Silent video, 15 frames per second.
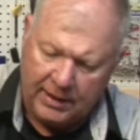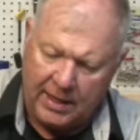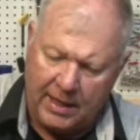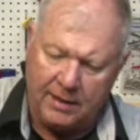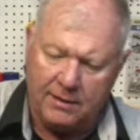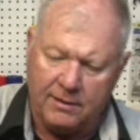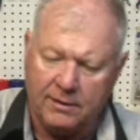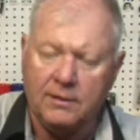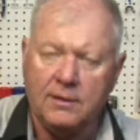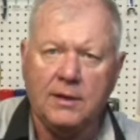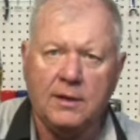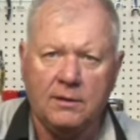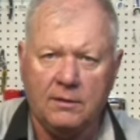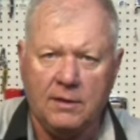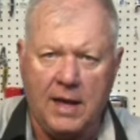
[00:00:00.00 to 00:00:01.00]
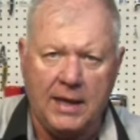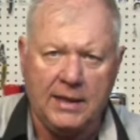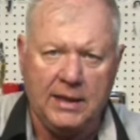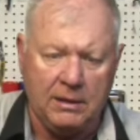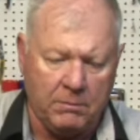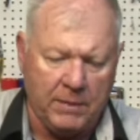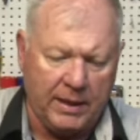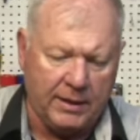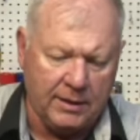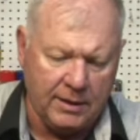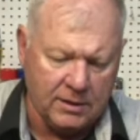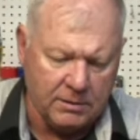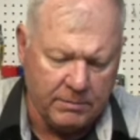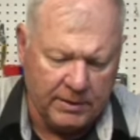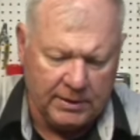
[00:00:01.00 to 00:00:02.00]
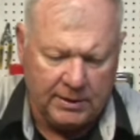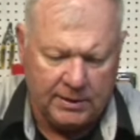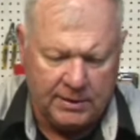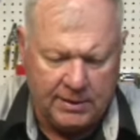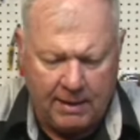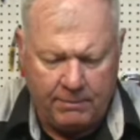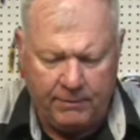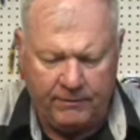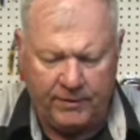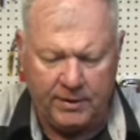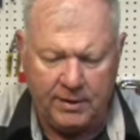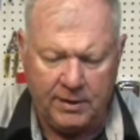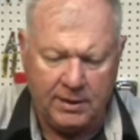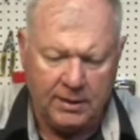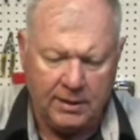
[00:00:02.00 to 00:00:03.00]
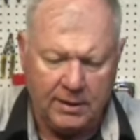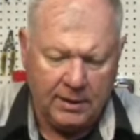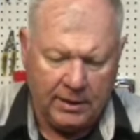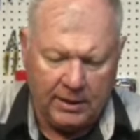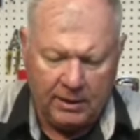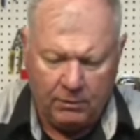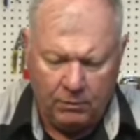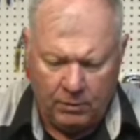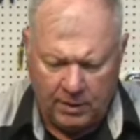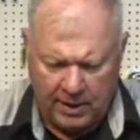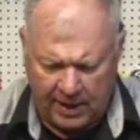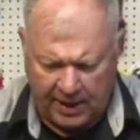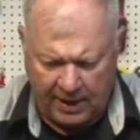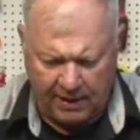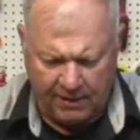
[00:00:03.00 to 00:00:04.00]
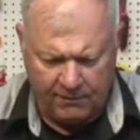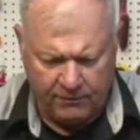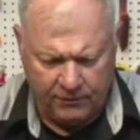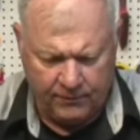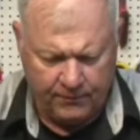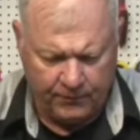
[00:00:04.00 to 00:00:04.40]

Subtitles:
that locking mechanism at the top of it, it will have